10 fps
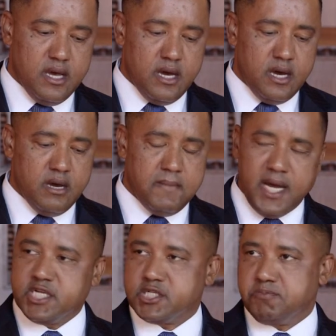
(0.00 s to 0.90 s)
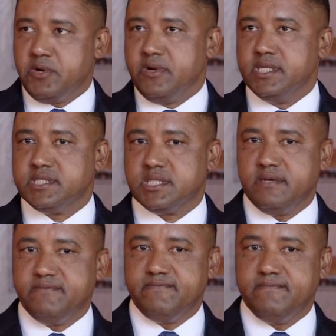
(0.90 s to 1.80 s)
My experience,
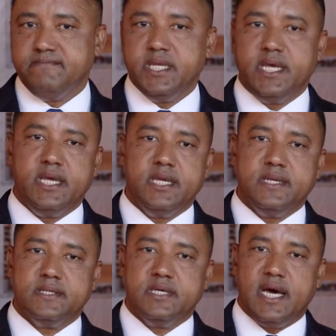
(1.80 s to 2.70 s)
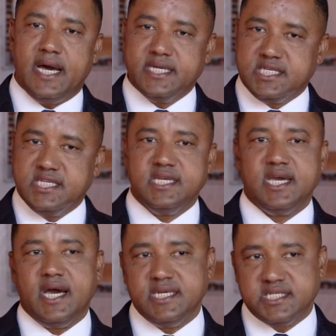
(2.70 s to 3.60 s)
I've been an IT
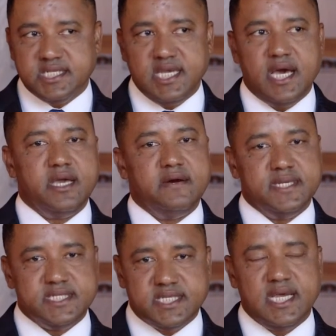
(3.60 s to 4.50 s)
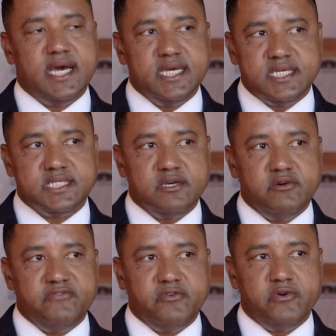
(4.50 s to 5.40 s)
guy, a CIO, and a
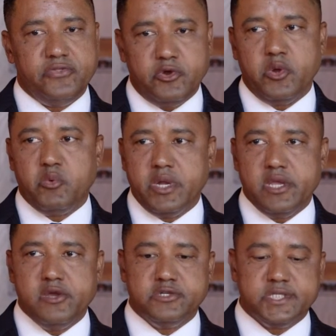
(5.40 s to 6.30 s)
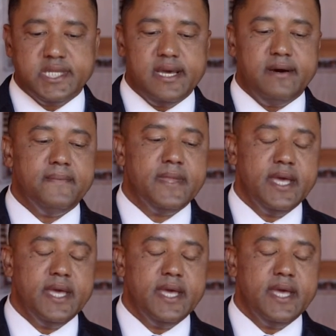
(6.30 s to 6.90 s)
CISO for 31 years now.